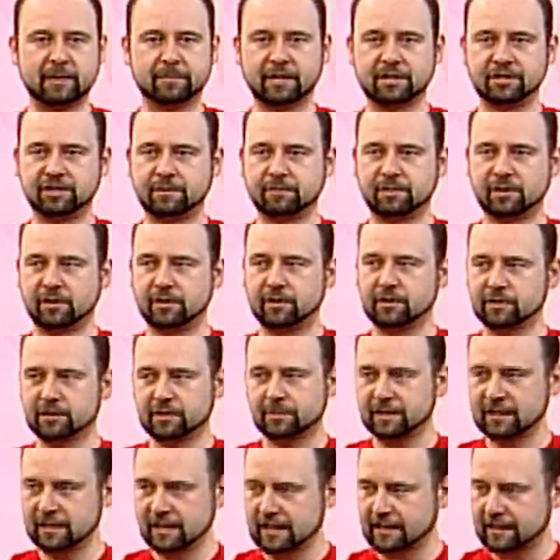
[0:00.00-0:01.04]
dealing with kids
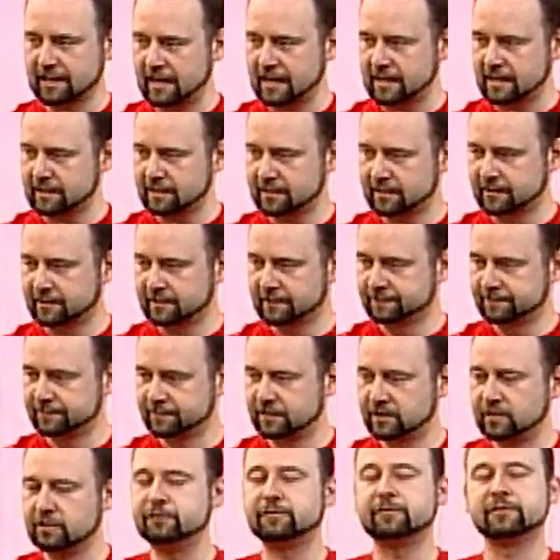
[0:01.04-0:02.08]
and families and
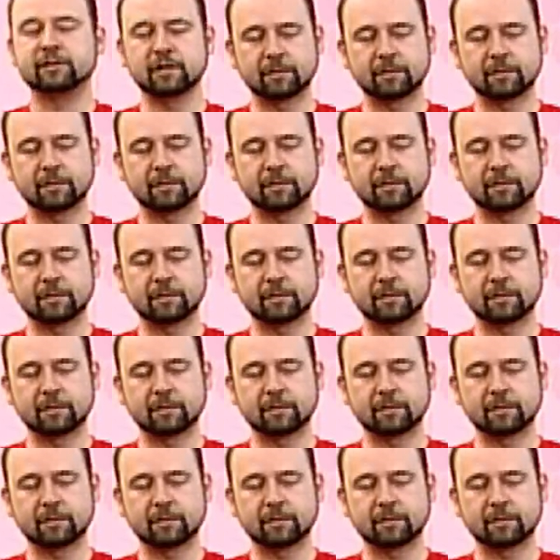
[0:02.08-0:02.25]
animals all at the